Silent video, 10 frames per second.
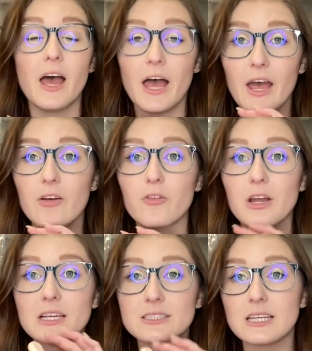
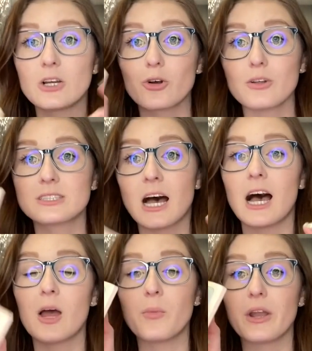every single
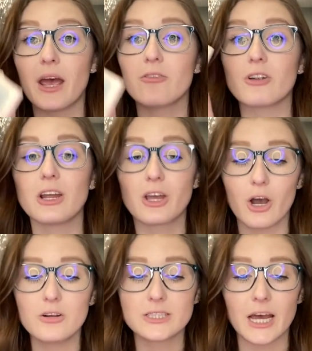time on every
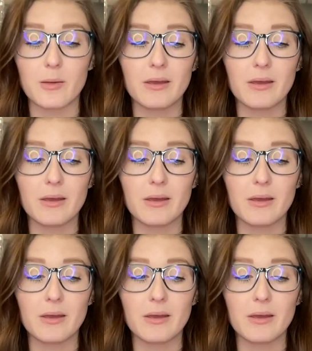coat type.